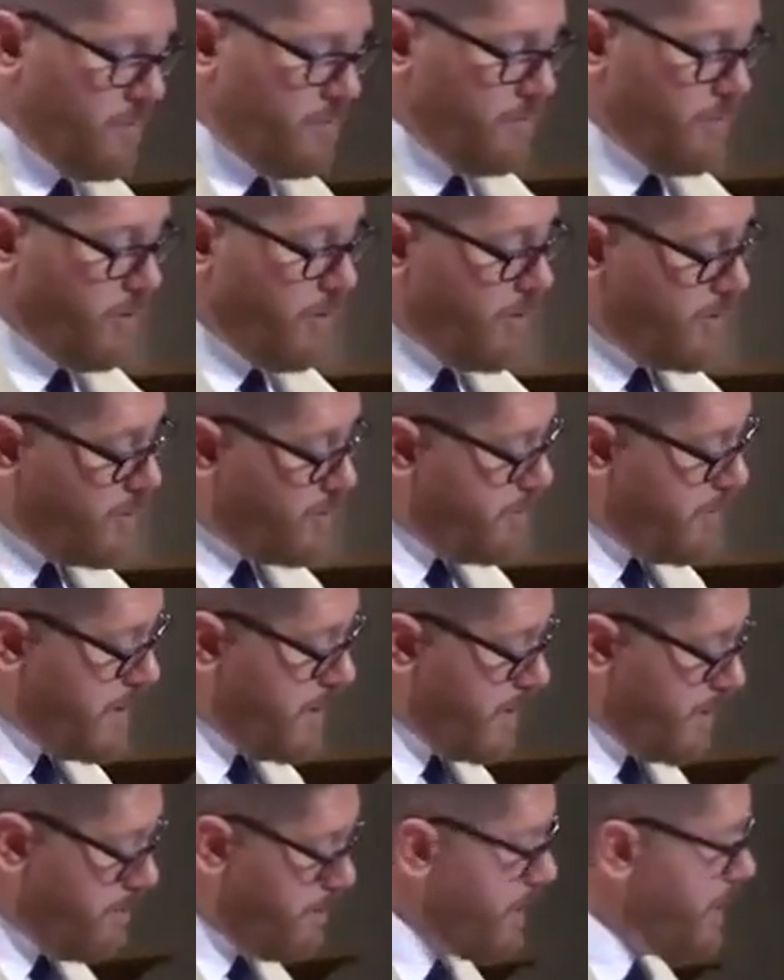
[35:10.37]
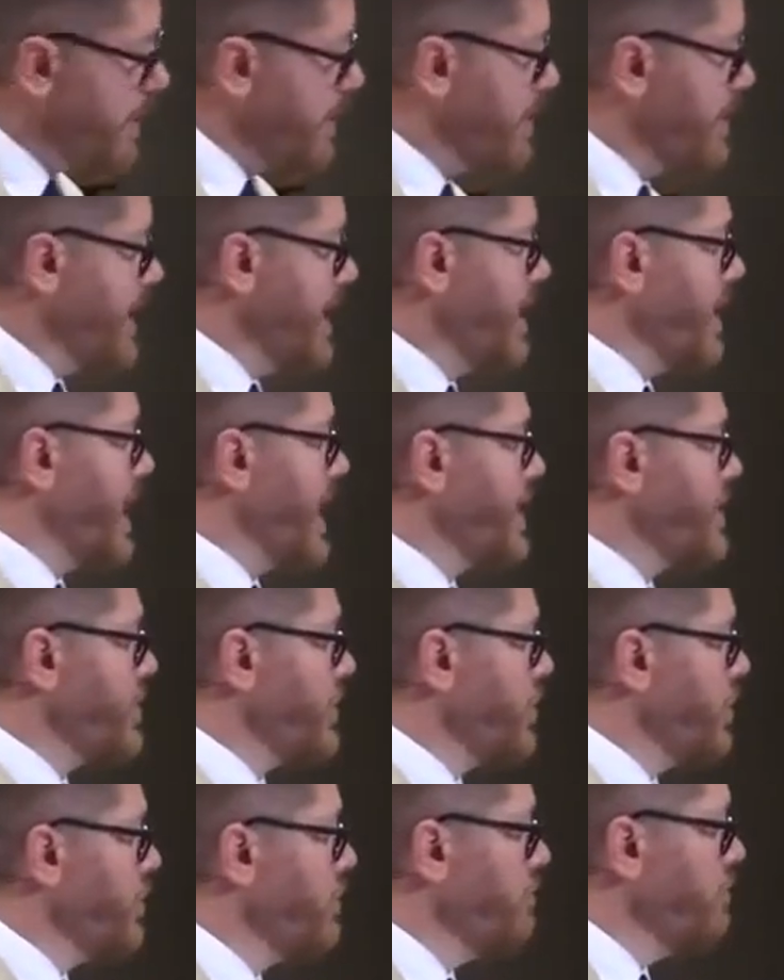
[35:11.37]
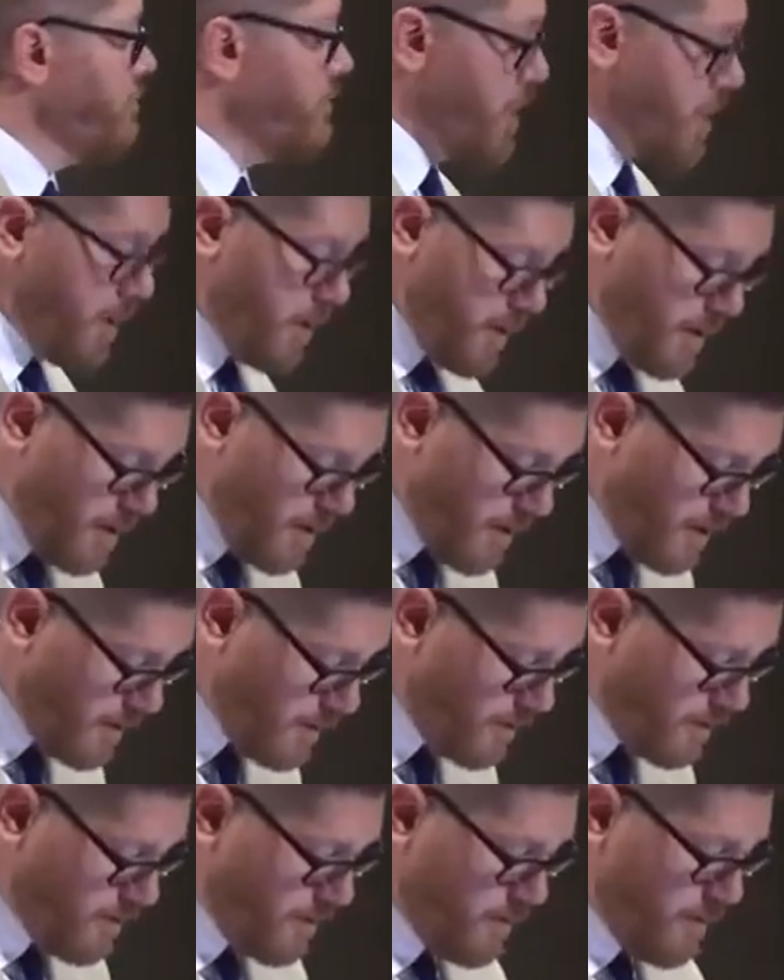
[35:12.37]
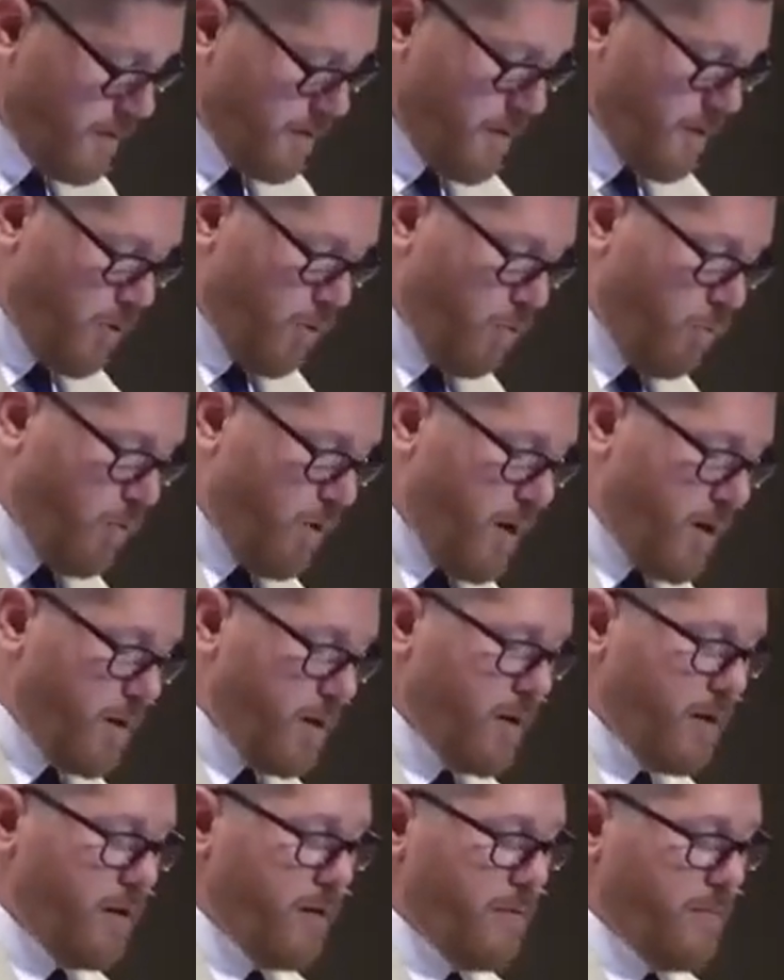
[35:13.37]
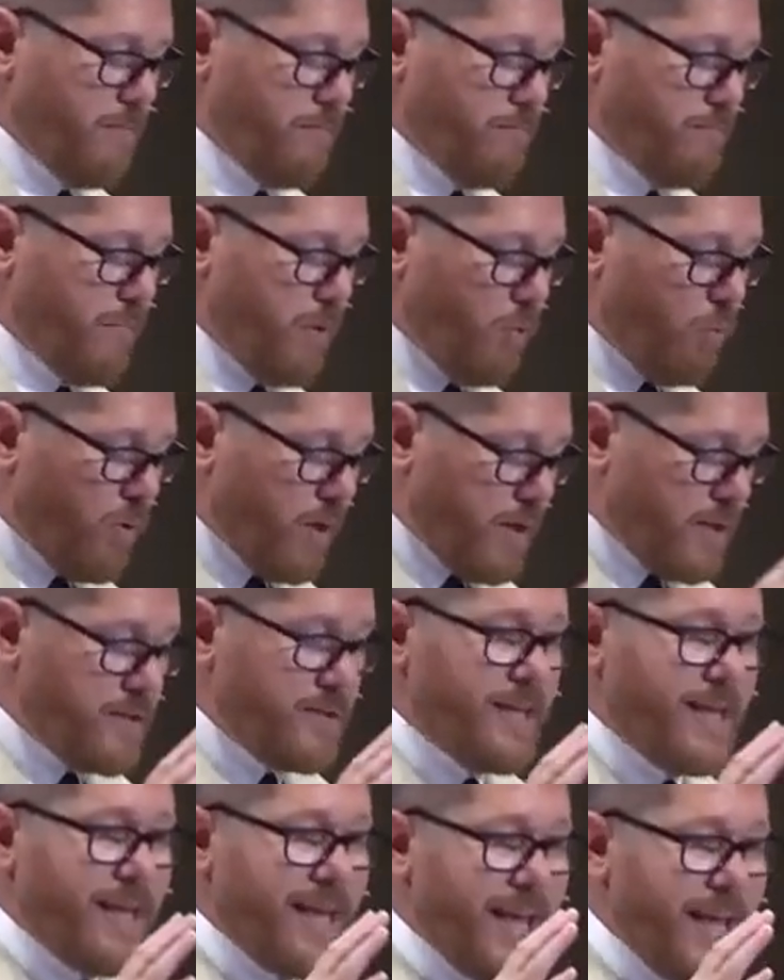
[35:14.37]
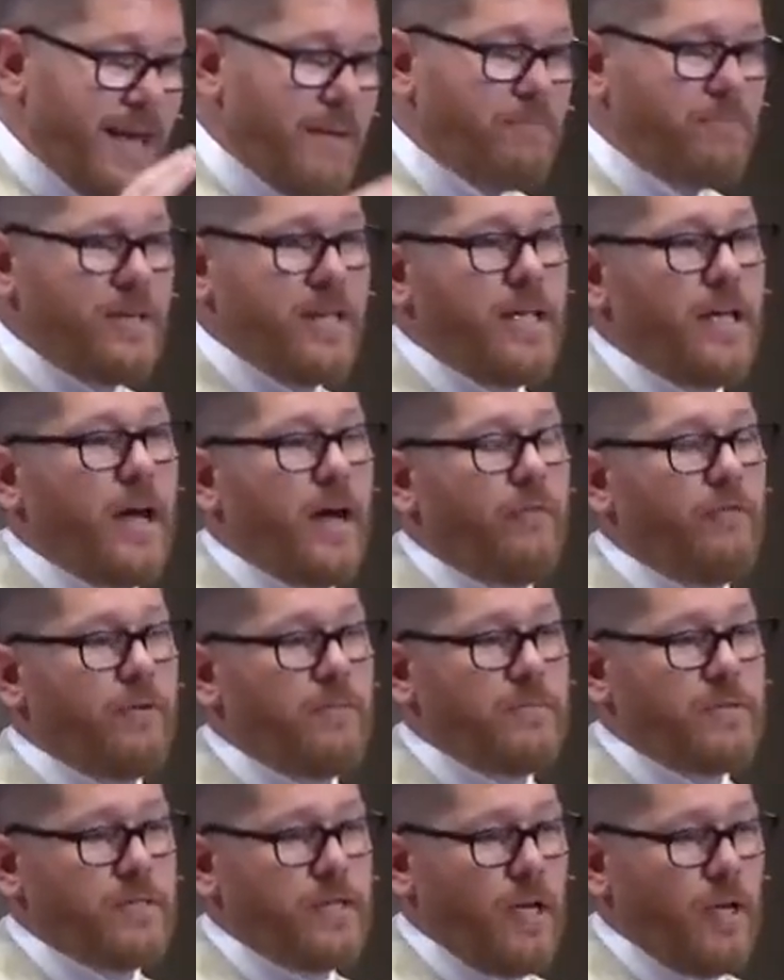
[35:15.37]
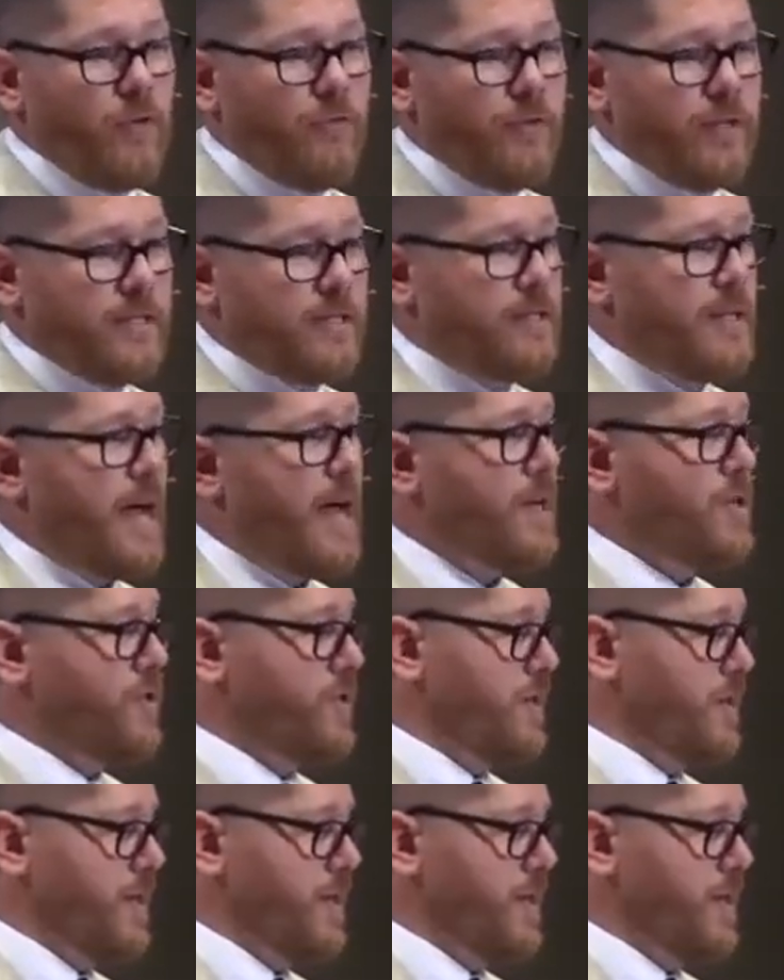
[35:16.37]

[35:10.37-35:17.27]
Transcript: There is a bit of theological murk in this water, but what is the emptying of himself? It's not just